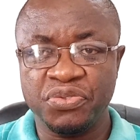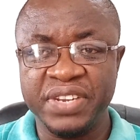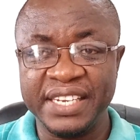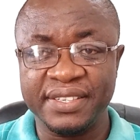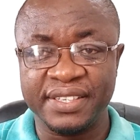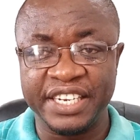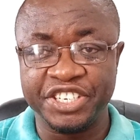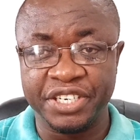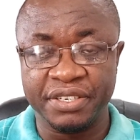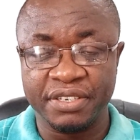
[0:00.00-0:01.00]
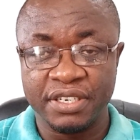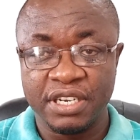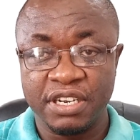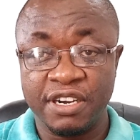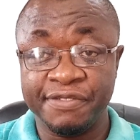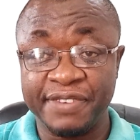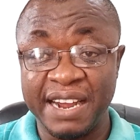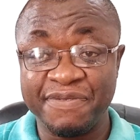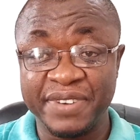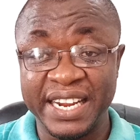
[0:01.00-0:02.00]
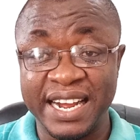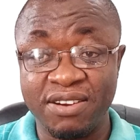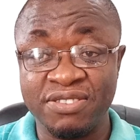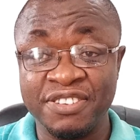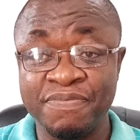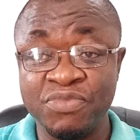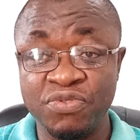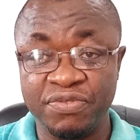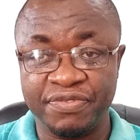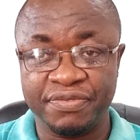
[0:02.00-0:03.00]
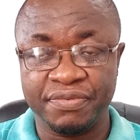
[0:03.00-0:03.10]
today's session of Africa on the Move,